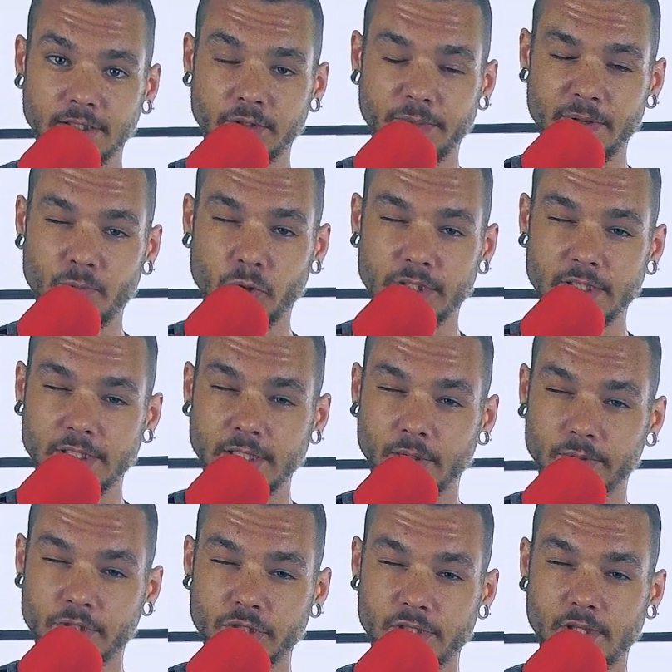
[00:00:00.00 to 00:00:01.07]
little bit more detail
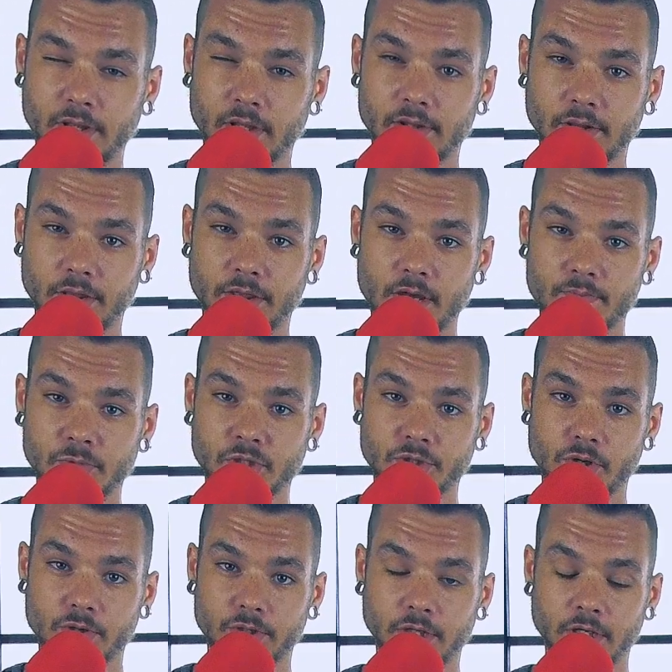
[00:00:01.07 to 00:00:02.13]
with just the thumb
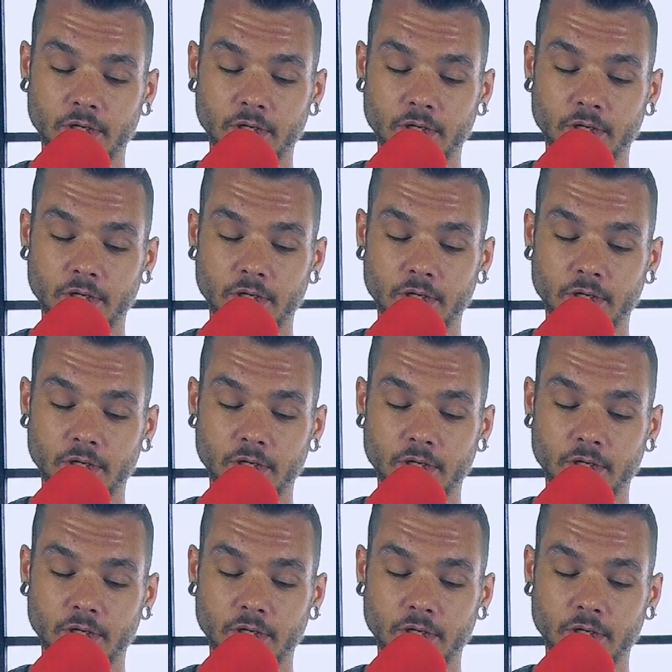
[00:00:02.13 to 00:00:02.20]
stroke,